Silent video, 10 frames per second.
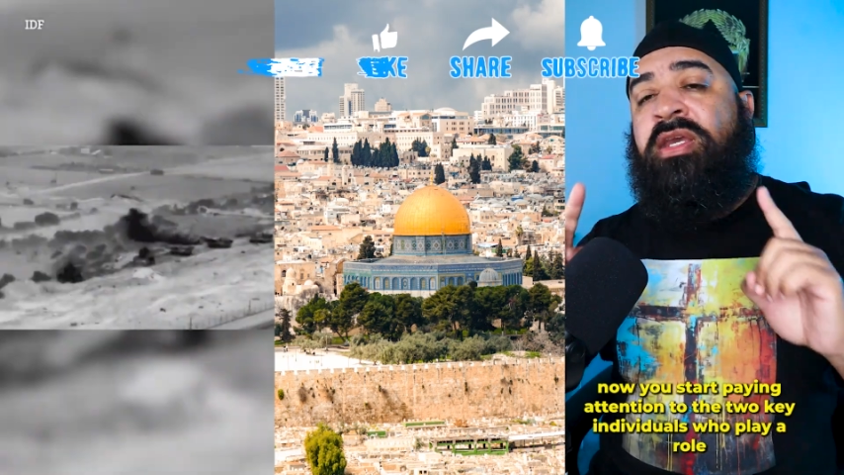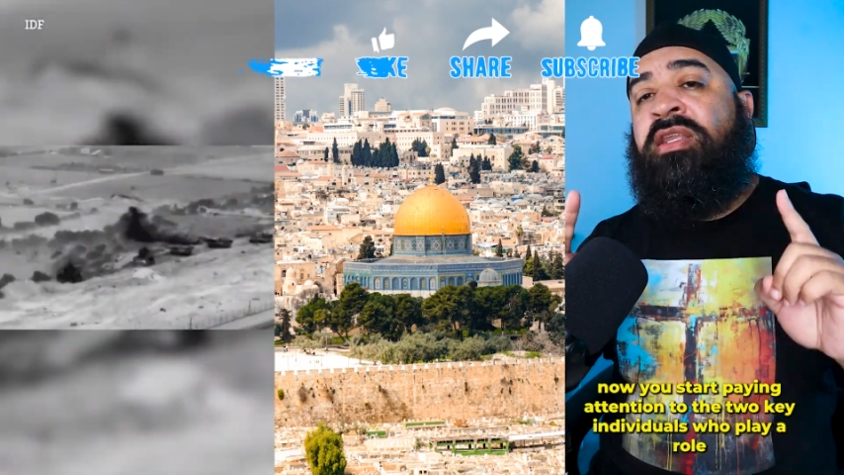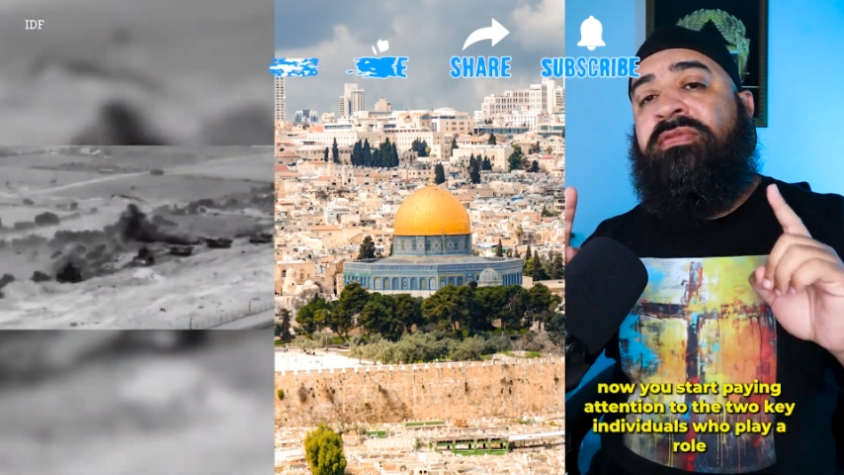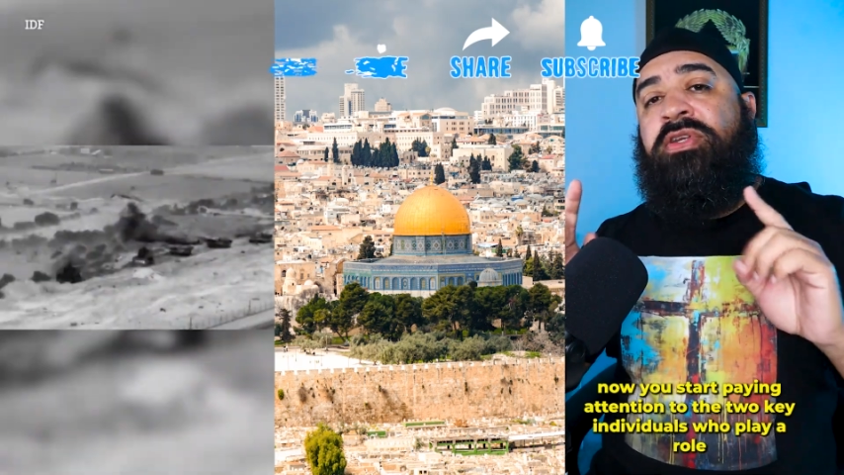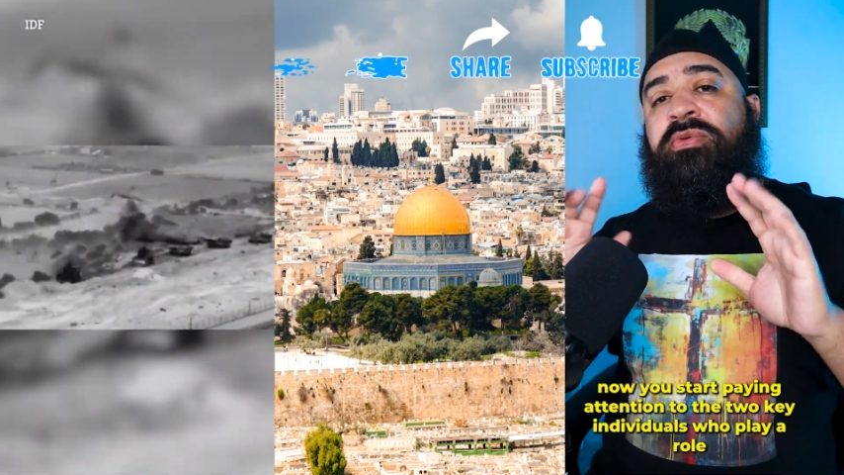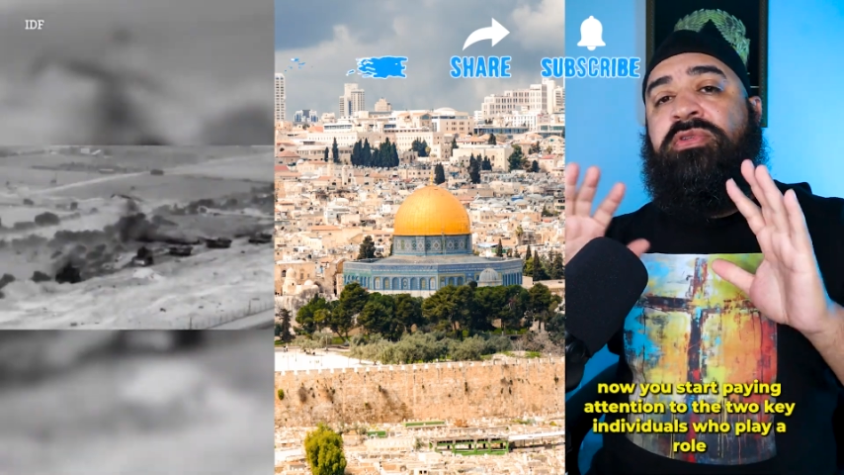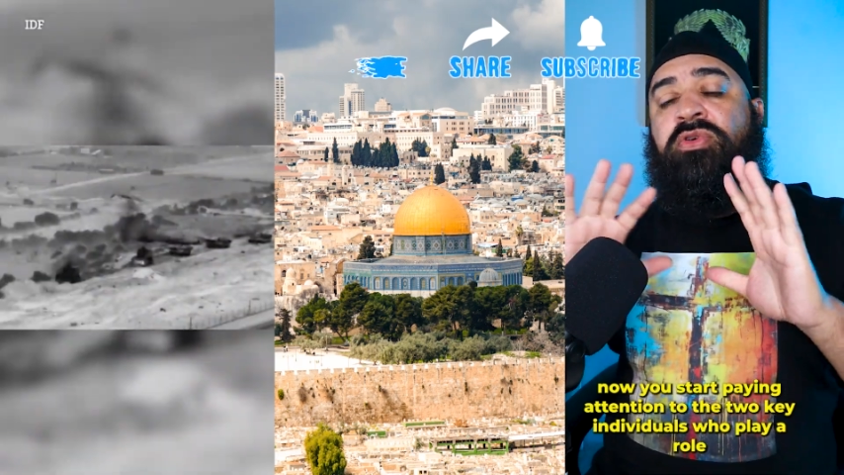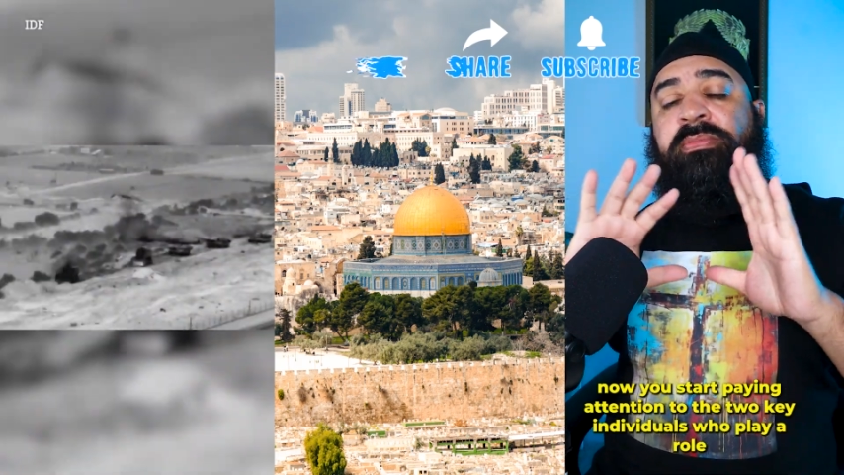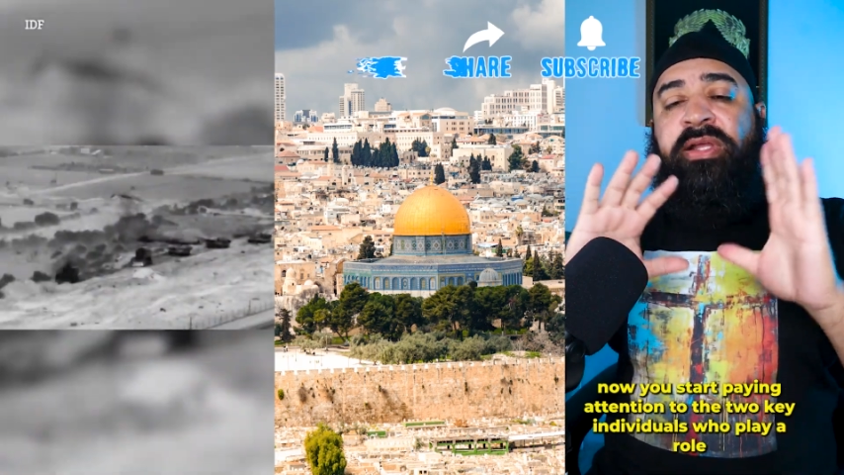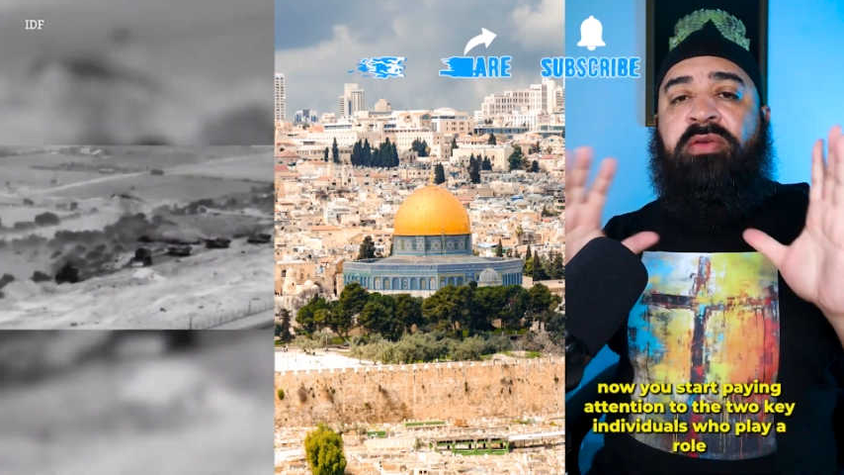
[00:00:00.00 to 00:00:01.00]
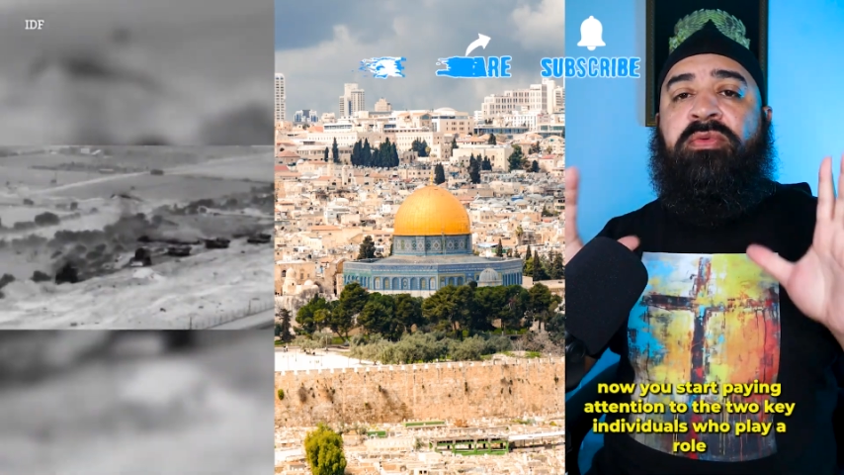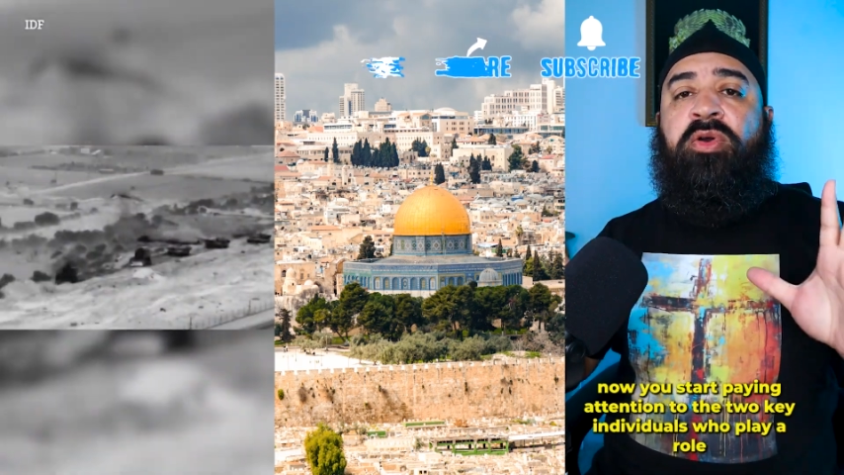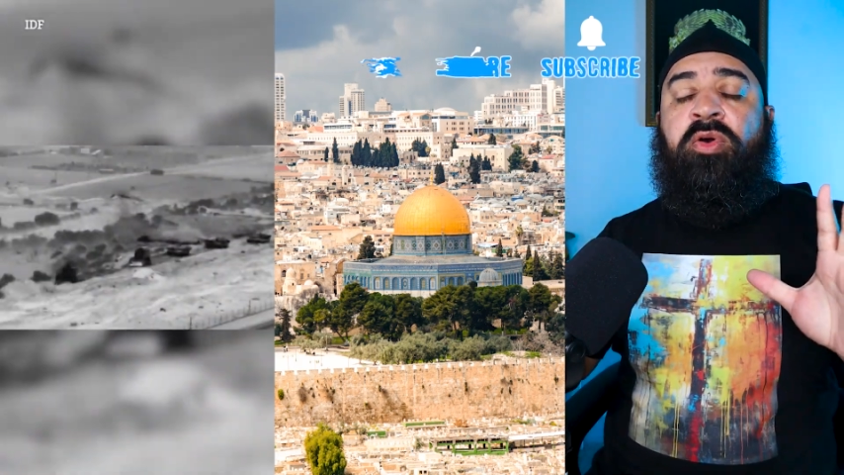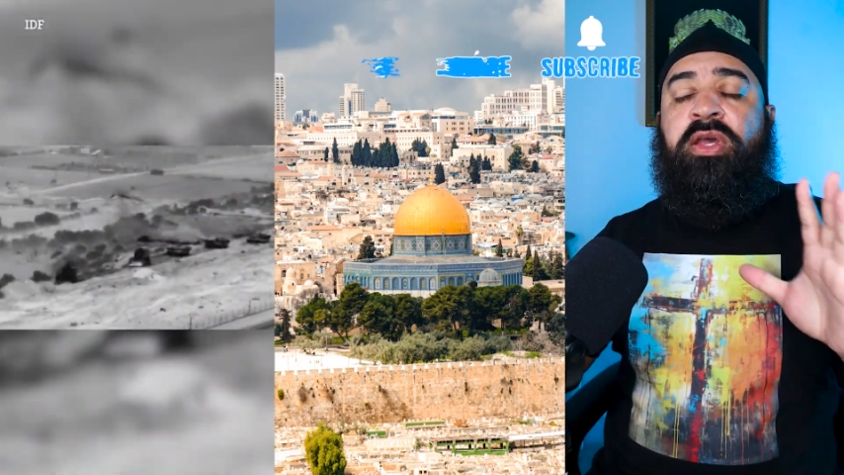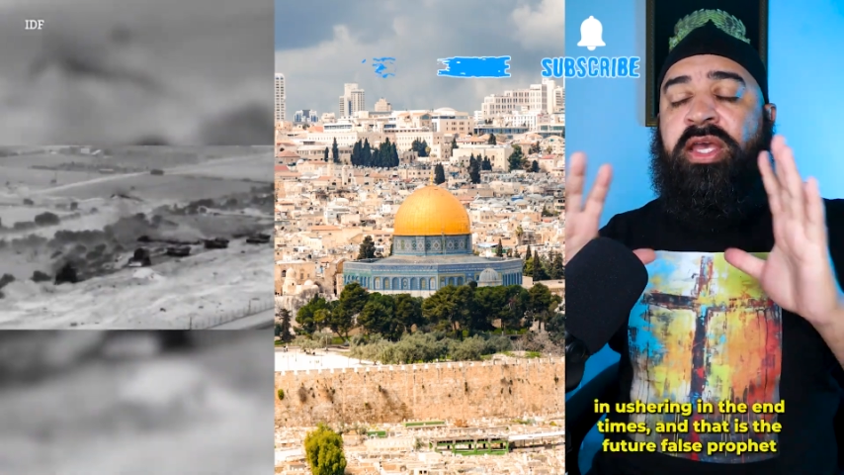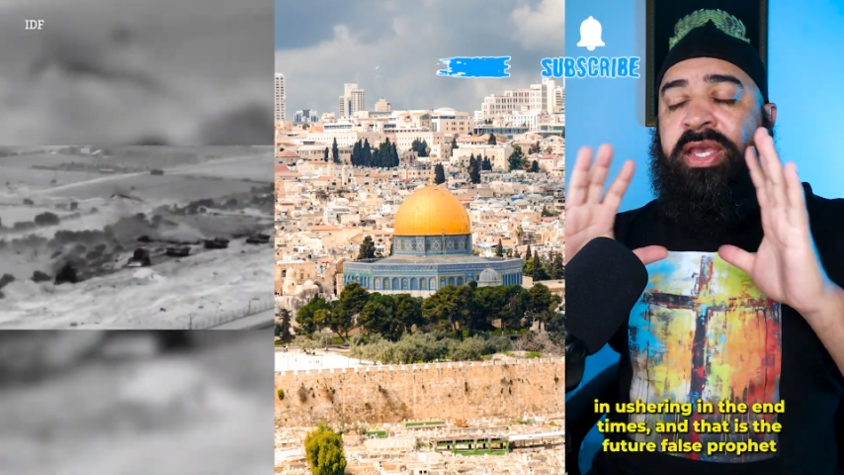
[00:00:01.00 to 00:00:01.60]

individuals who play a role